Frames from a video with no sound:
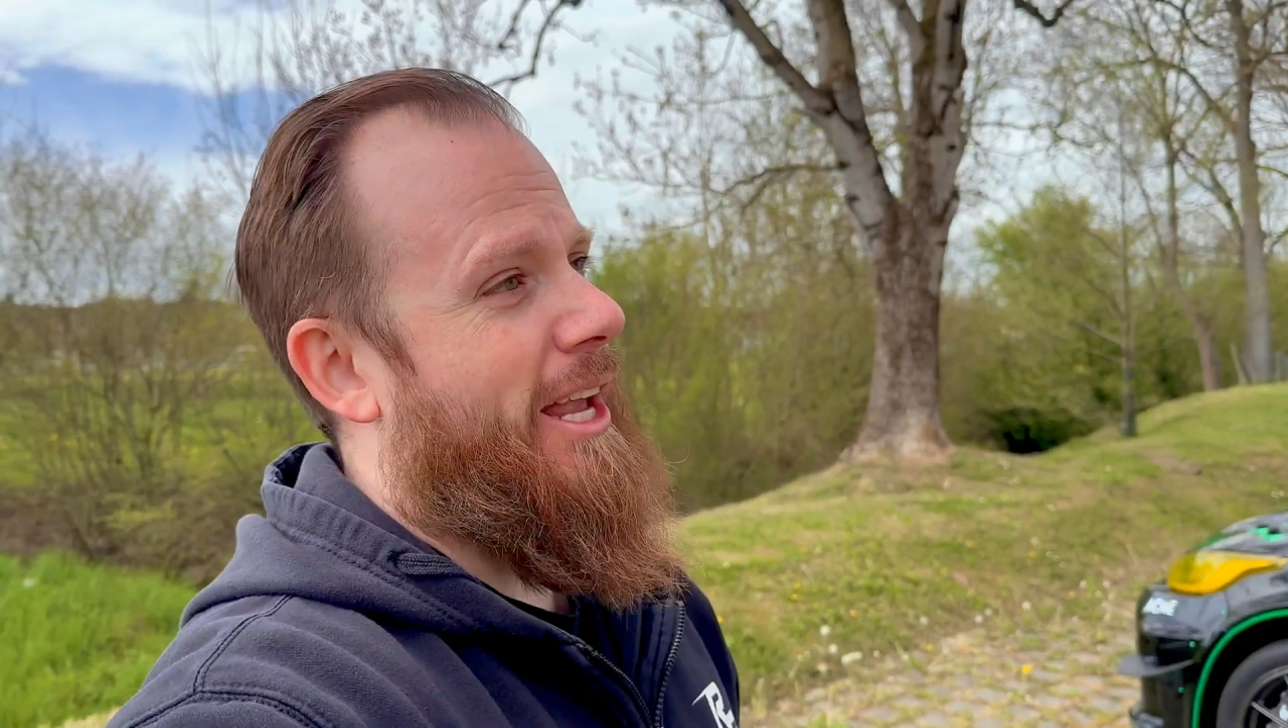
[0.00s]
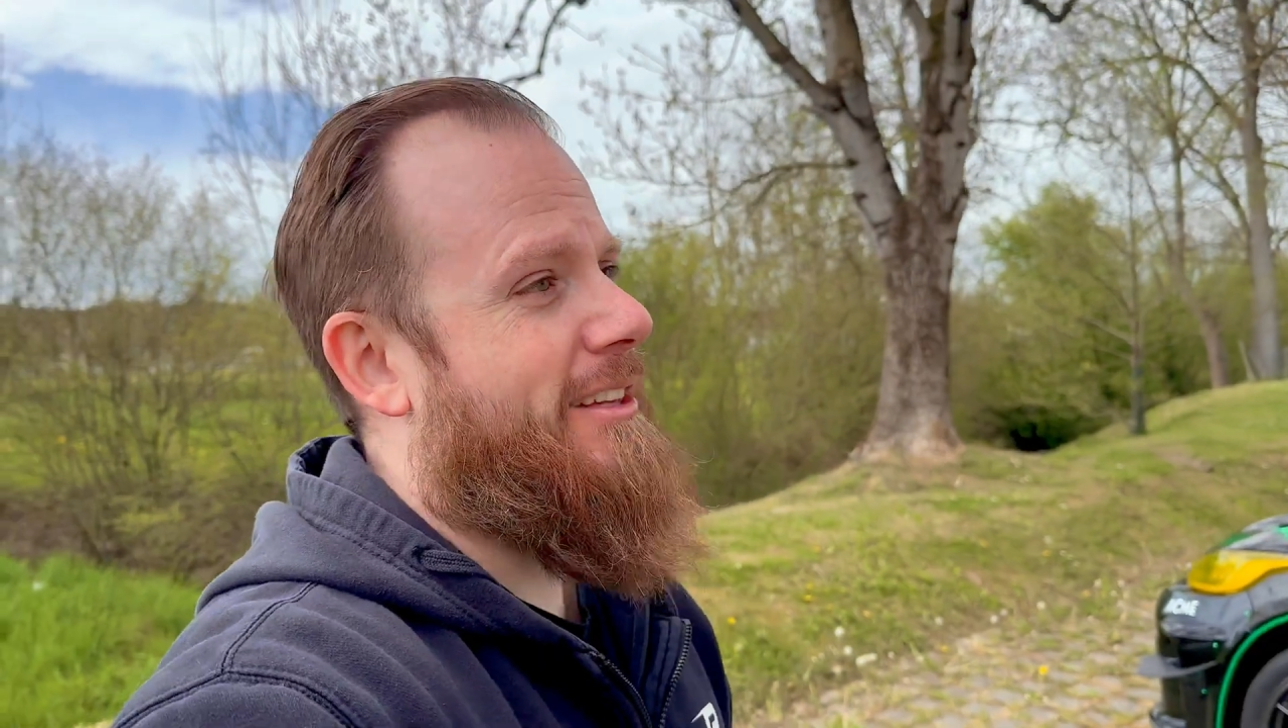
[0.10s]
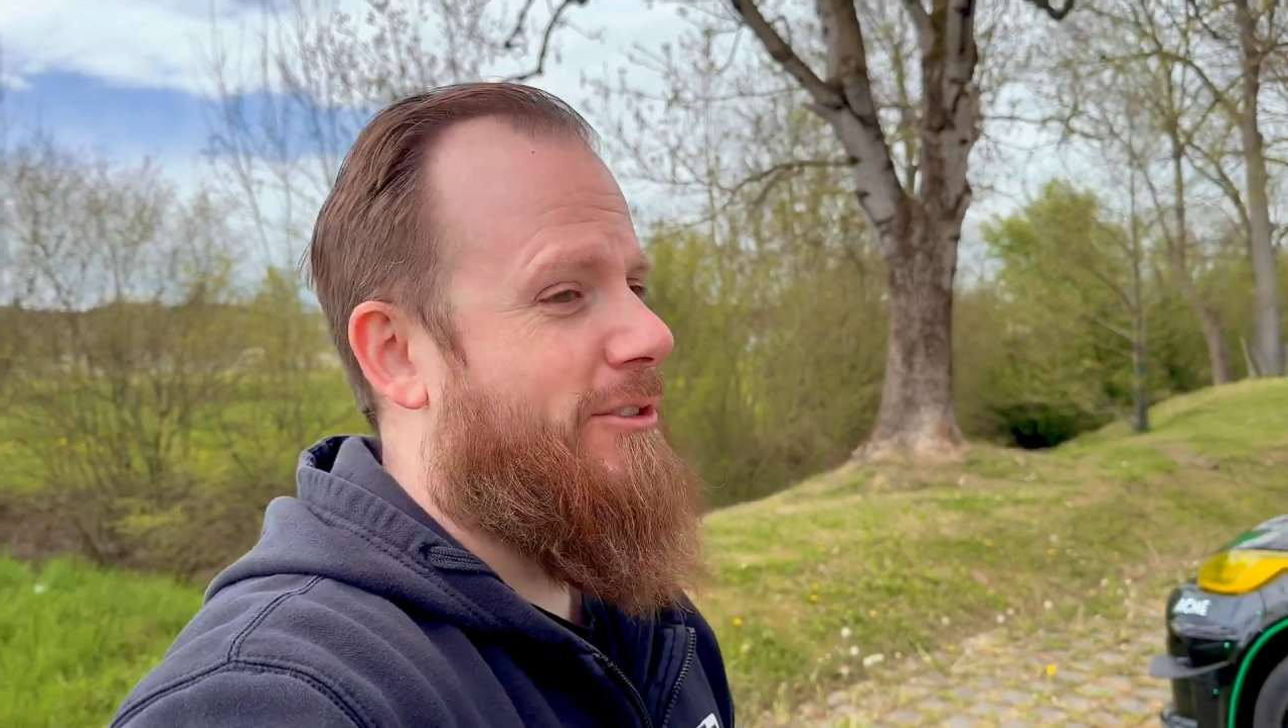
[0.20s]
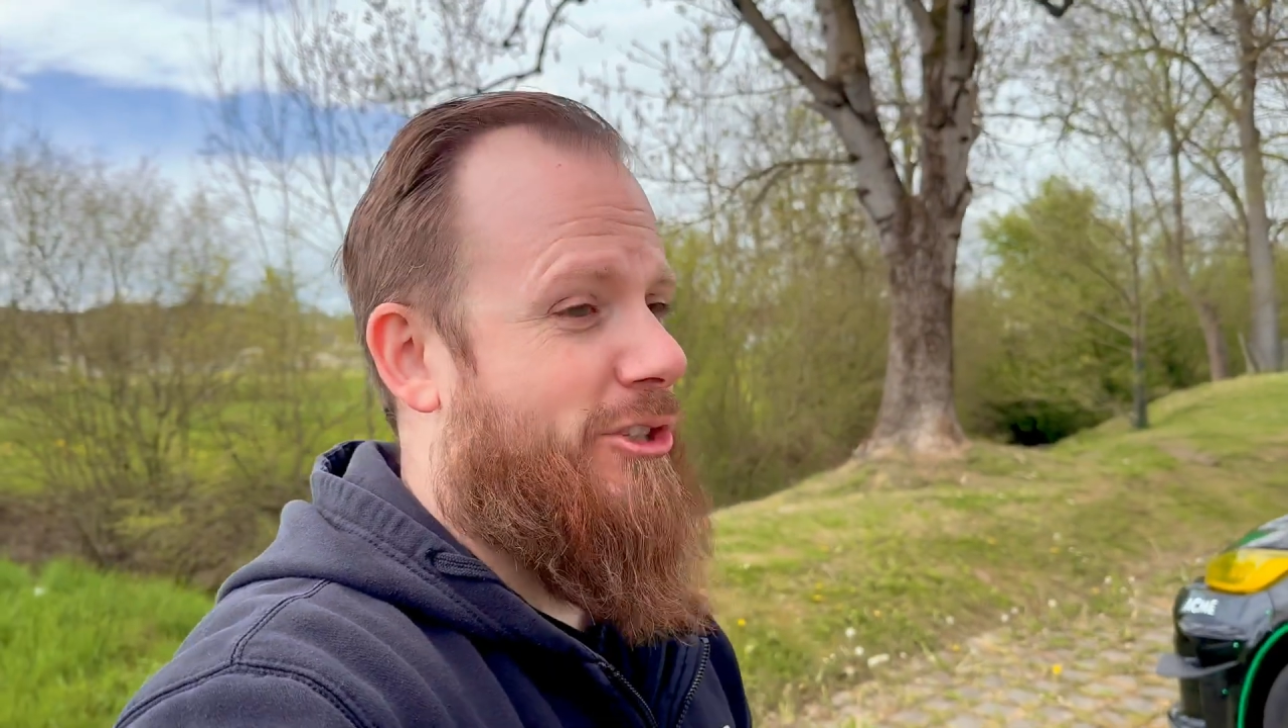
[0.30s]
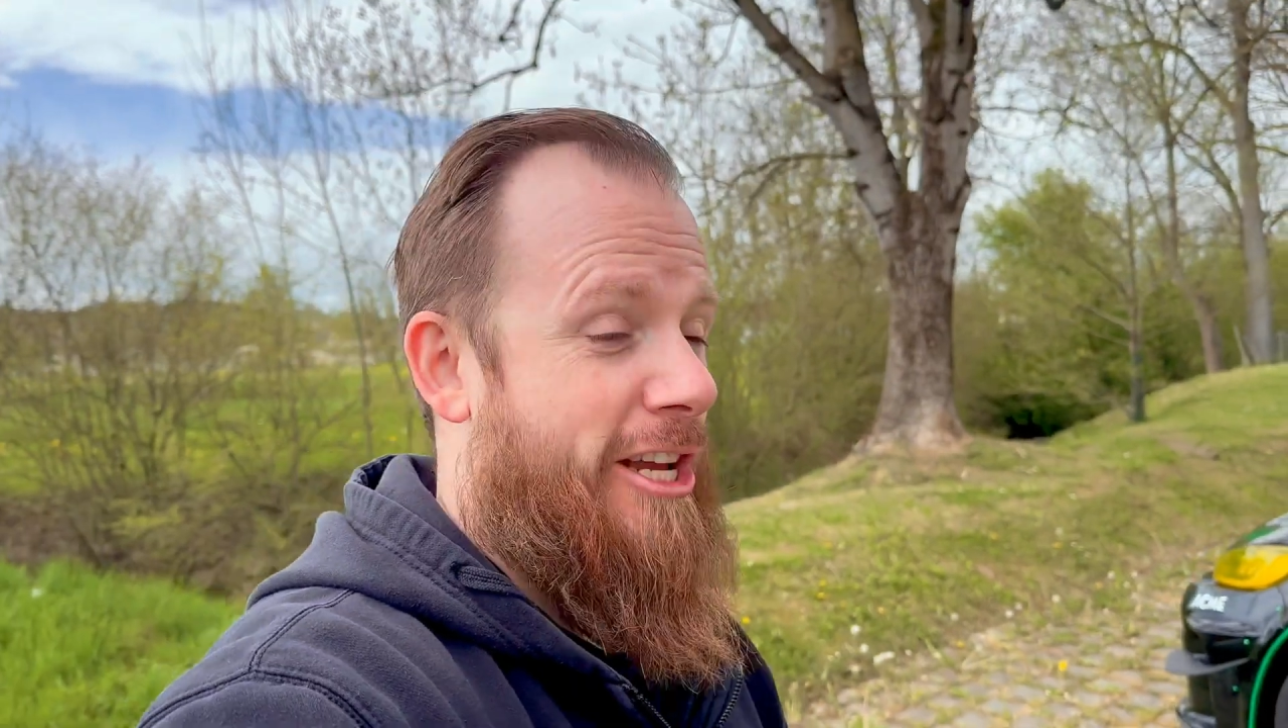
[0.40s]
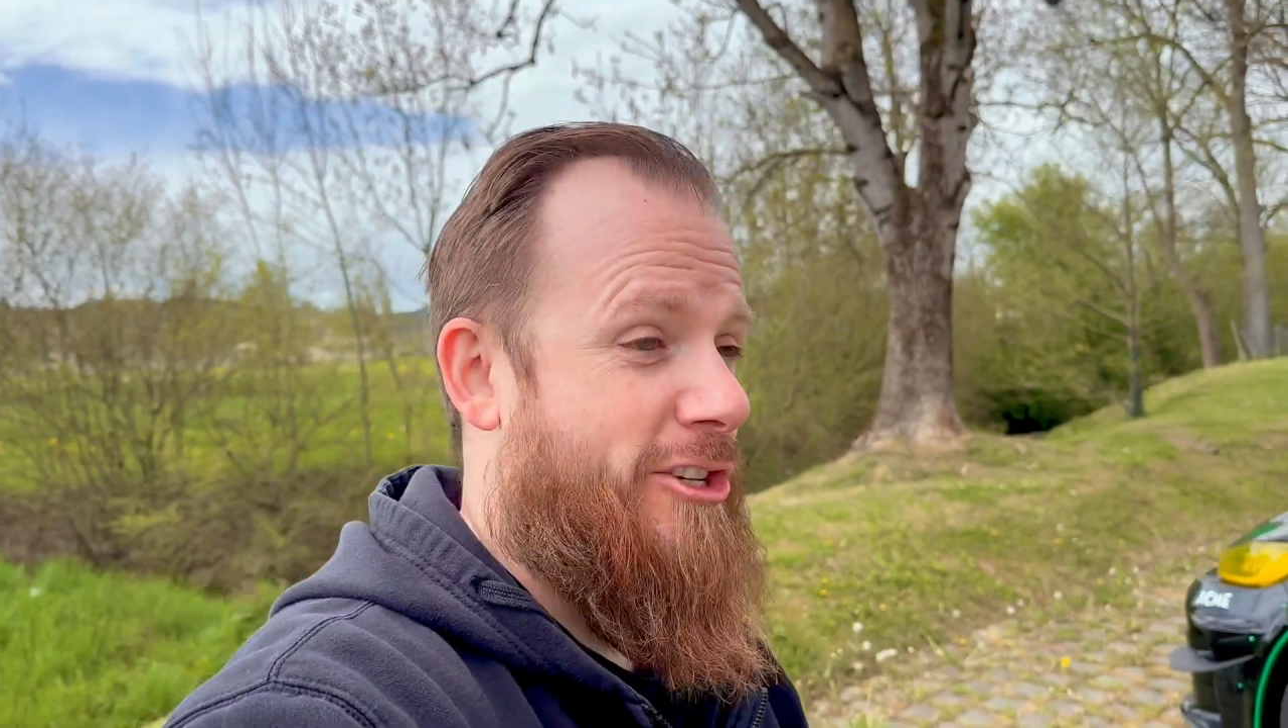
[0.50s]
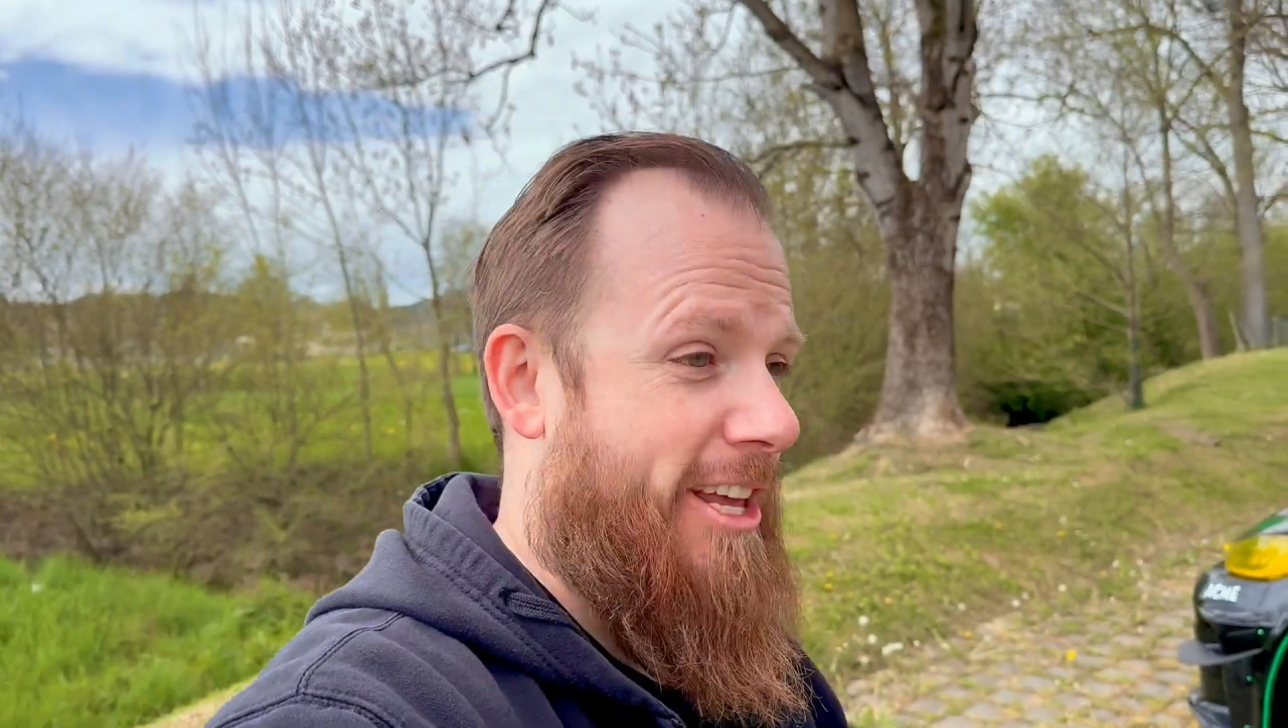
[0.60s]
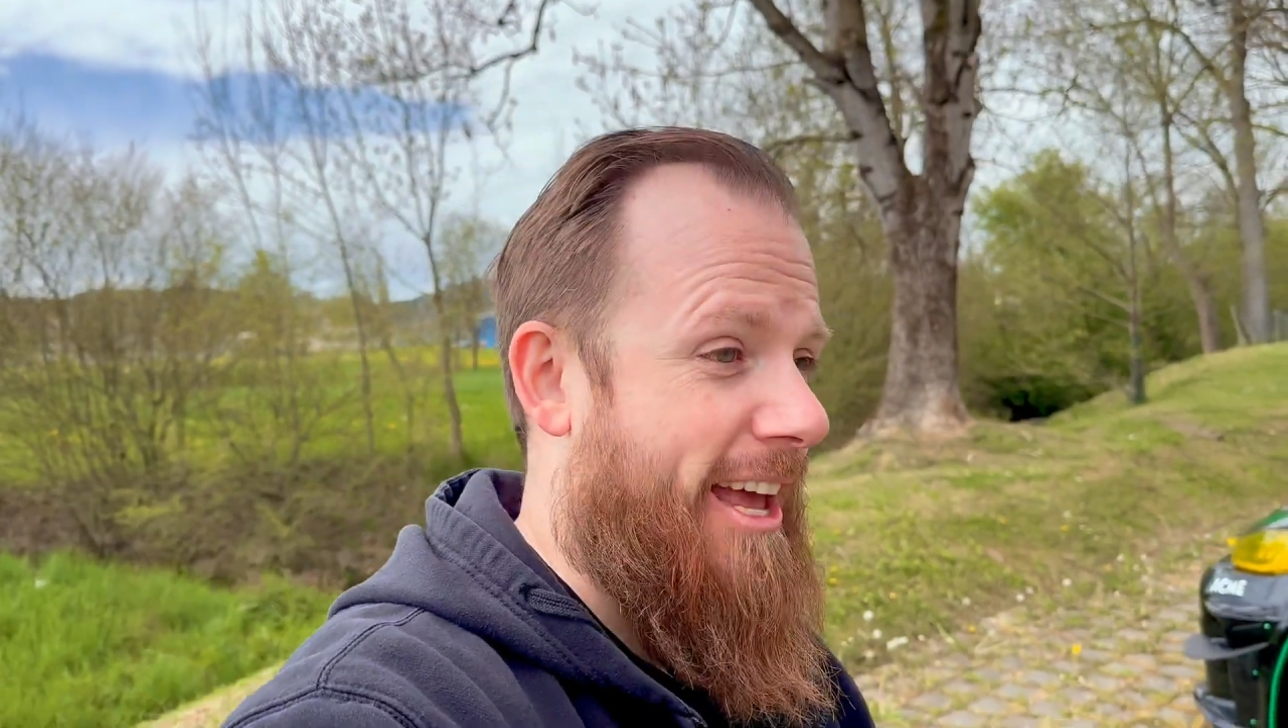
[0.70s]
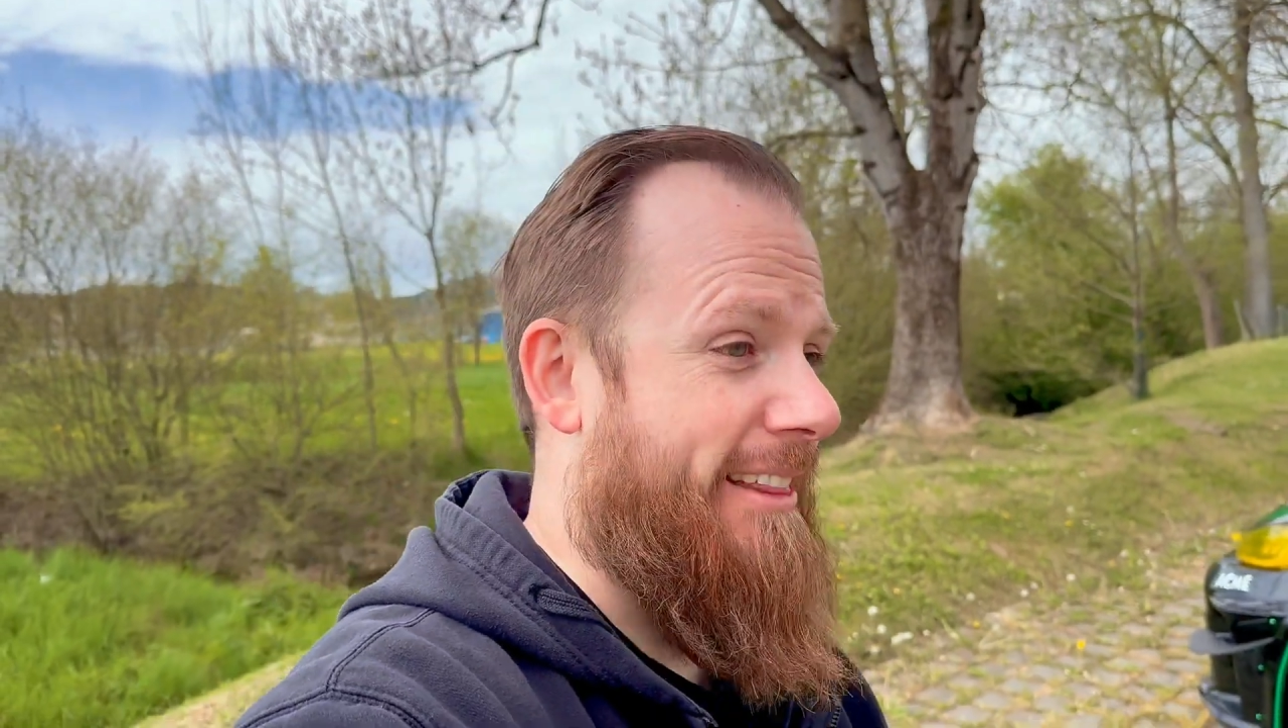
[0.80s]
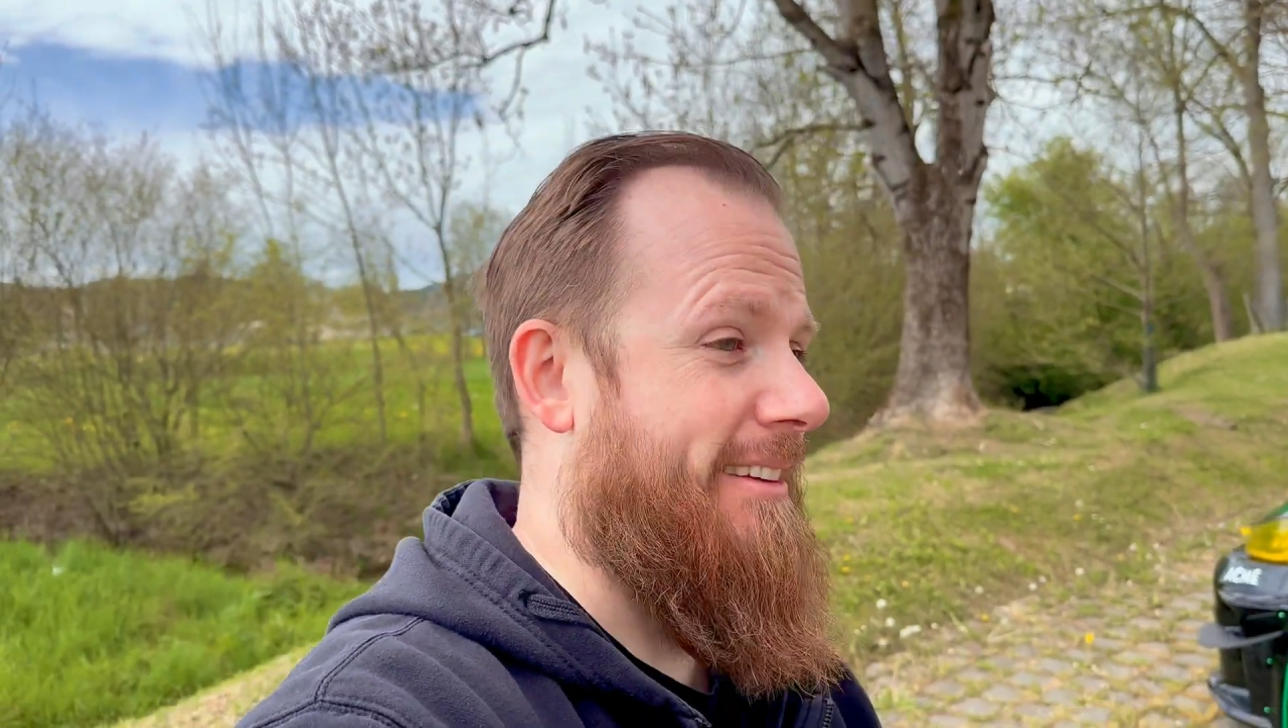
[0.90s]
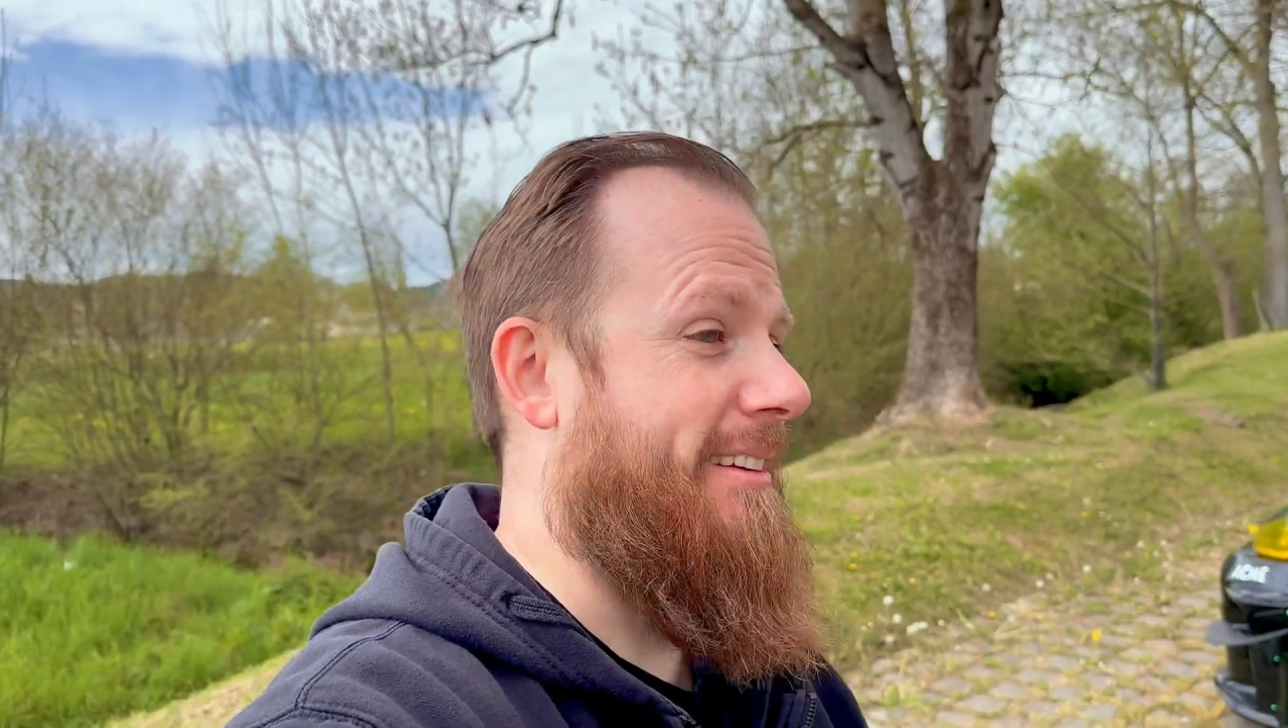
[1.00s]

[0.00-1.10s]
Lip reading: had to change that,